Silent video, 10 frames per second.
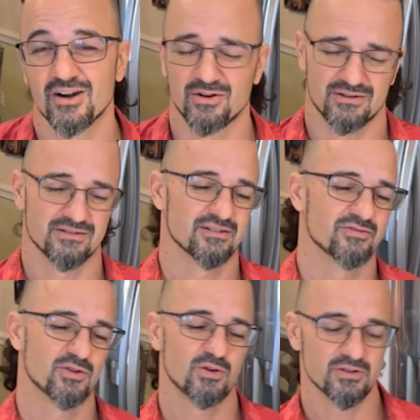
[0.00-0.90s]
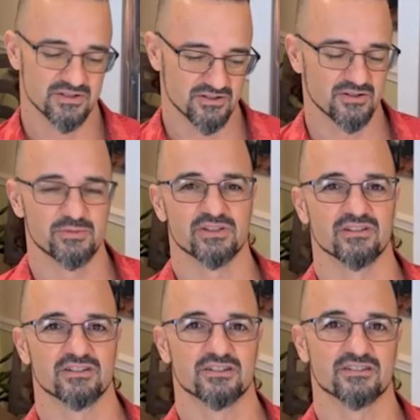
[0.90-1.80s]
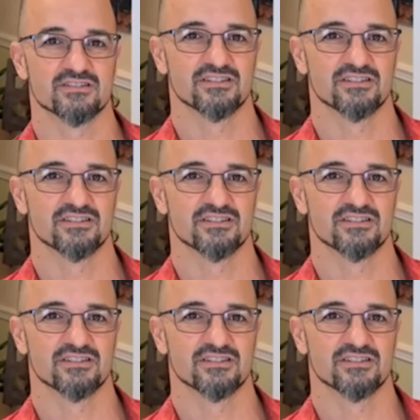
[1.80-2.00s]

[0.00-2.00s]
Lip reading: Oh, of course it's going to be delicious.